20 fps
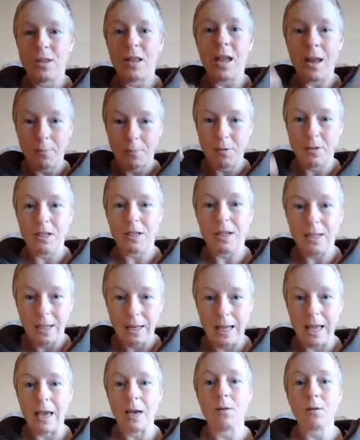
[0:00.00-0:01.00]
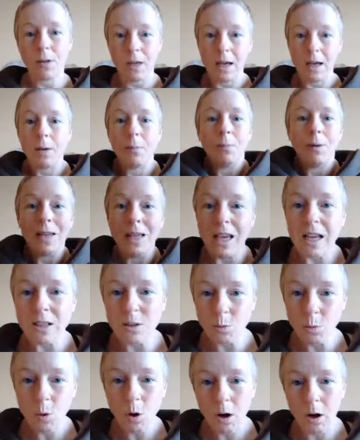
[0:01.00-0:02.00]
that particular outcome.
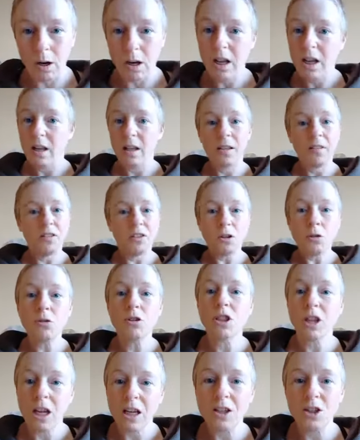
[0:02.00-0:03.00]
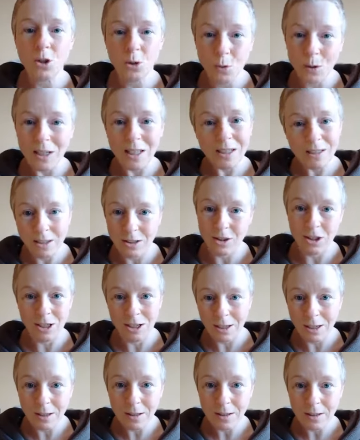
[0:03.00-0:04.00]
Guess what? If you change your
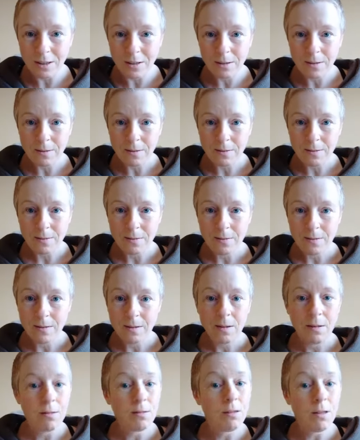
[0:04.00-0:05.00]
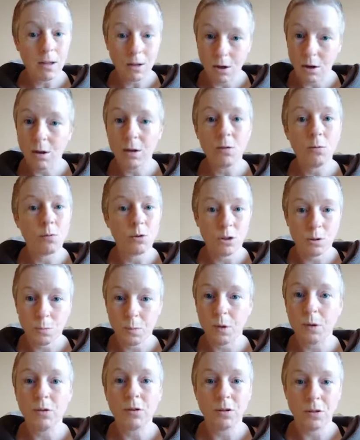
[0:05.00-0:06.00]
energy, they're going to
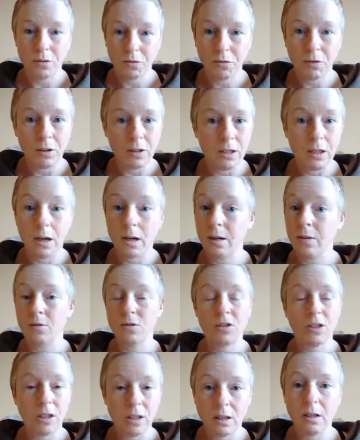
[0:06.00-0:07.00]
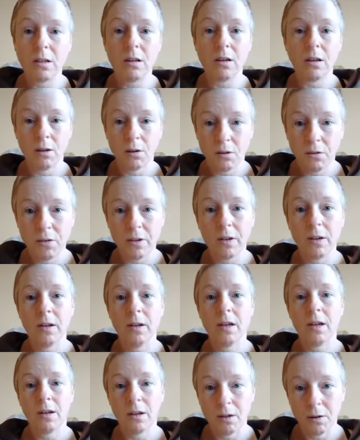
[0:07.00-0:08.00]
respond differently. I've seen it over
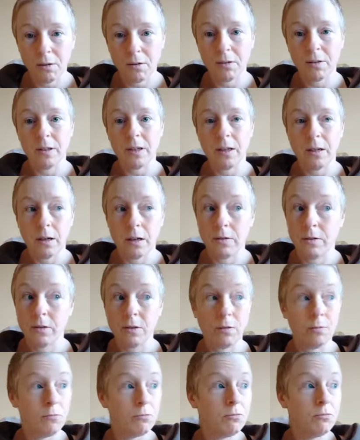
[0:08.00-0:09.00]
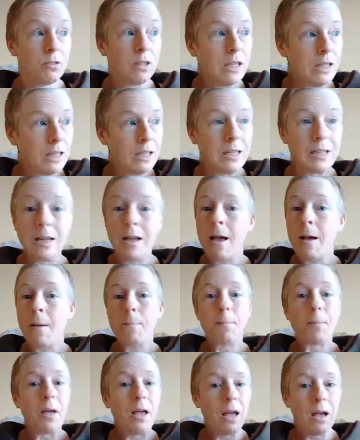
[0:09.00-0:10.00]
and over and over. It's a really
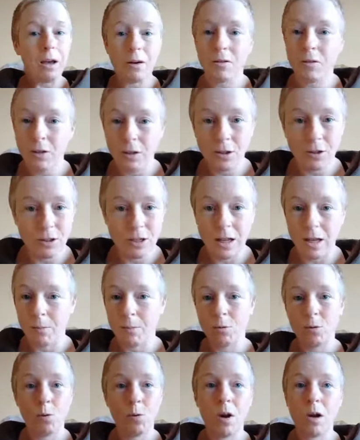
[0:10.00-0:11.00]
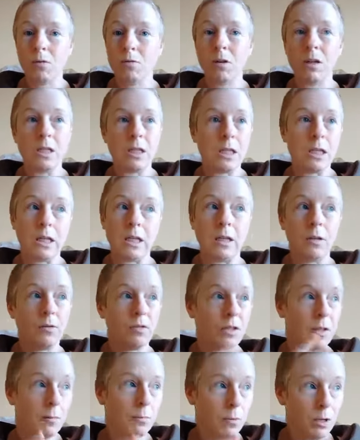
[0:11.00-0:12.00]
powerful example quite recently of
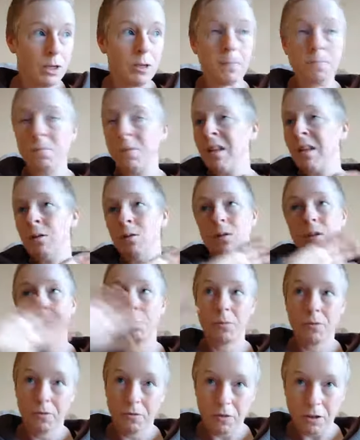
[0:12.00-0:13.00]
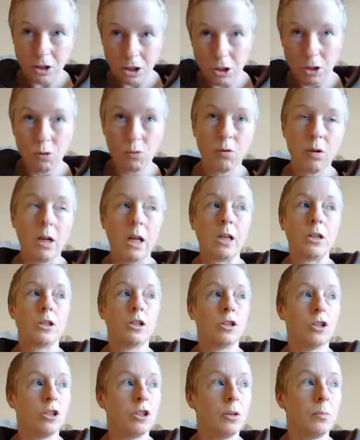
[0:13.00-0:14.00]
somebody with a professional
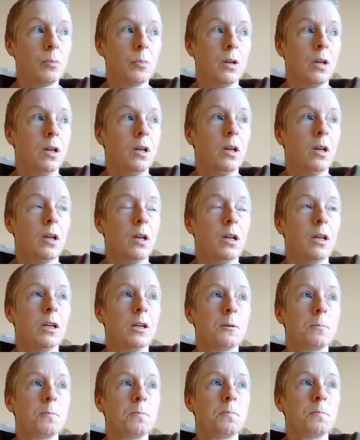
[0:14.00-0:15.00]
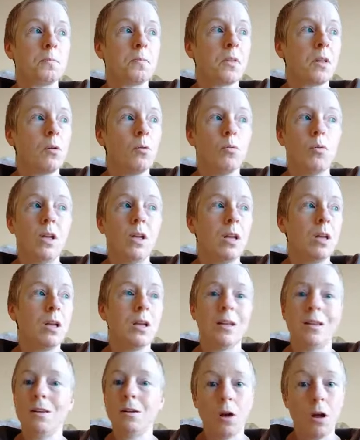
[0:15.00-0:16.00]
relationship where,
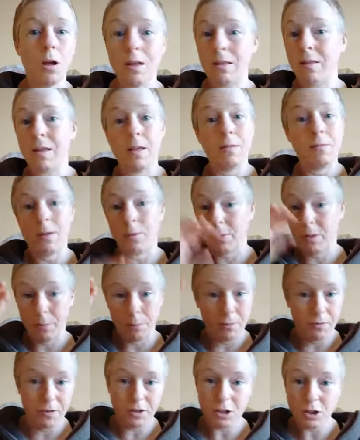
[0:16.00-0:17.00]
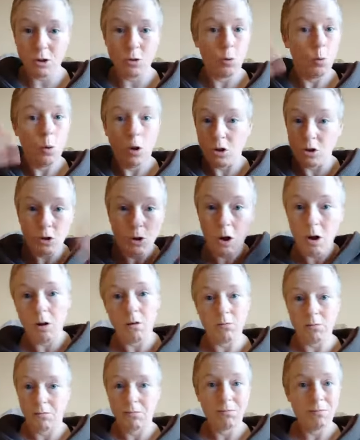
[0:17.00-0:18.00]
and the professional was
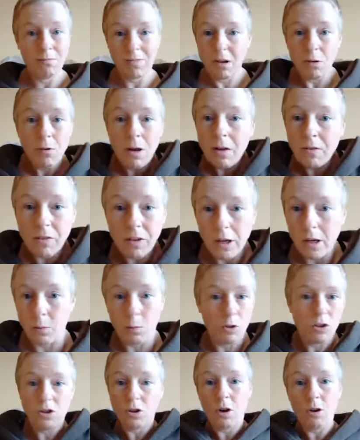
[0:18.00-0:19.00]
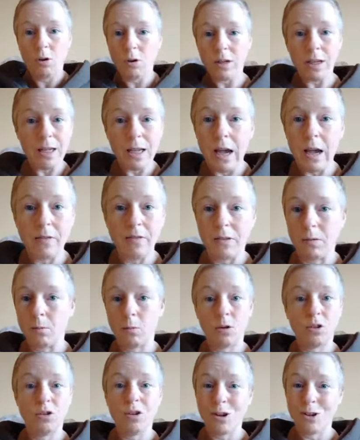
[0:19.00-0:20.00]
not their advocate, was not looking after them,
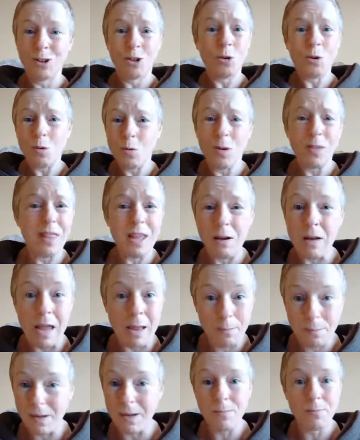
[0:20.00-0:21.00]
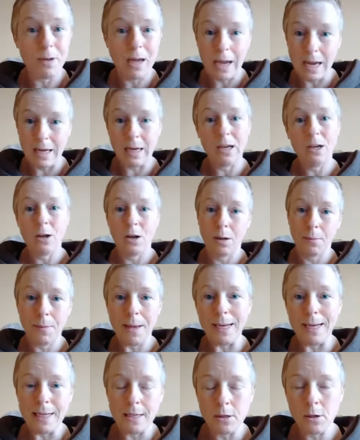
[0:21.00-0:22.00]
was not doing what they had been paid a lot of
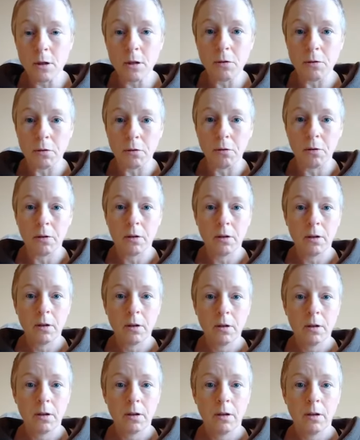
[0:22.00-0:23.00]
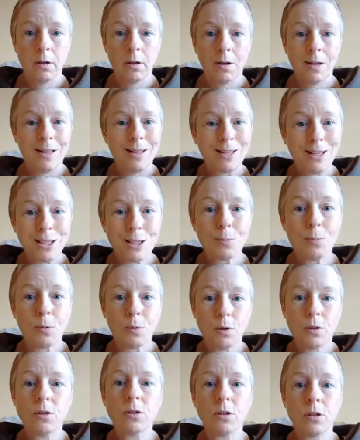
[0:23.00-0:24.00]
money to do. This
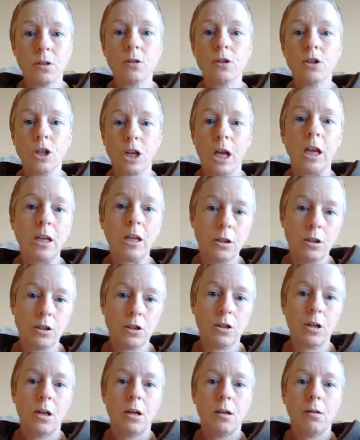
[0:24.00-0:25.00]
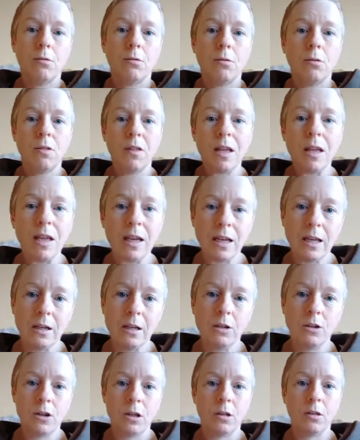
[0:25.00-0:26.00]
person changed their
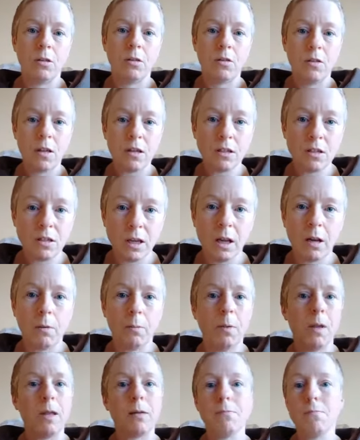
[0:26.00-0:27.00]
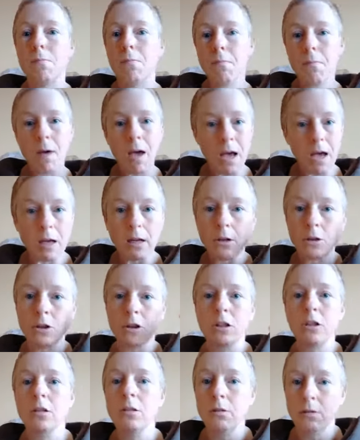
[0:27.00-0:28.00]
energy, their state of being,
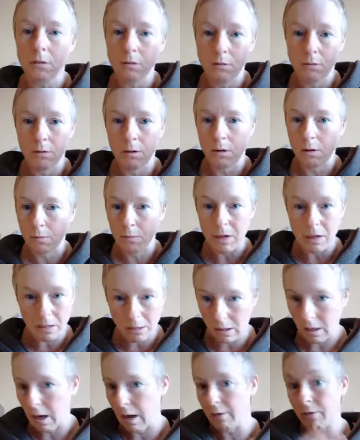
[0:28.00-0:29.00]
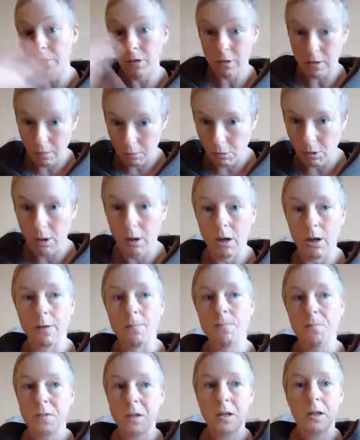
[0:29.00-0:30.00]
marched into a meeting after some
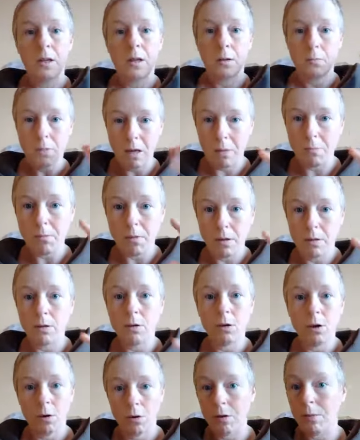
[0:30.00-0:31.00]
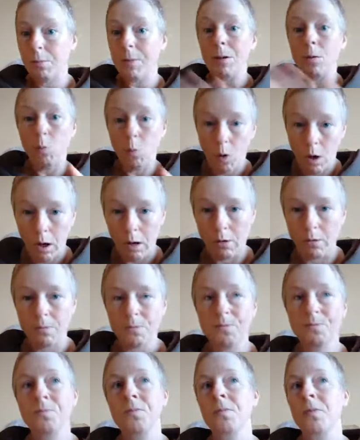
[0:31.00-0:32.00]
time, it'd been a while,
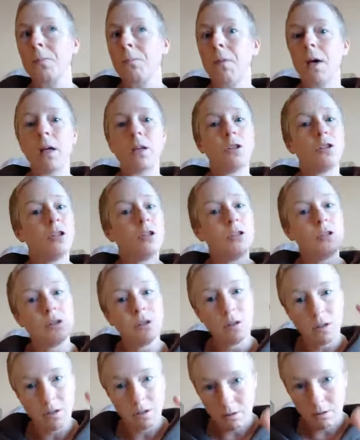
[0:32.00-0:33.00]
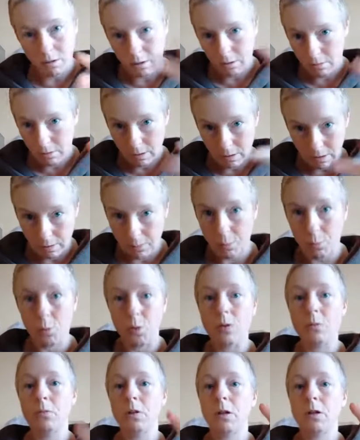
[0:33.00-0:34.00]
marched into an
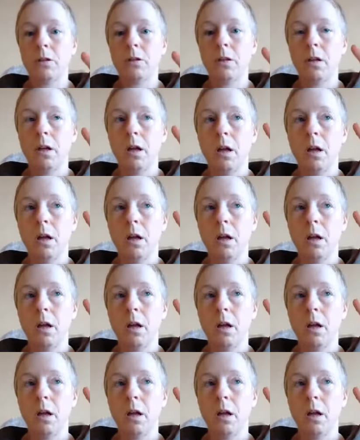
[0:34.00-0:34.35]
appointment,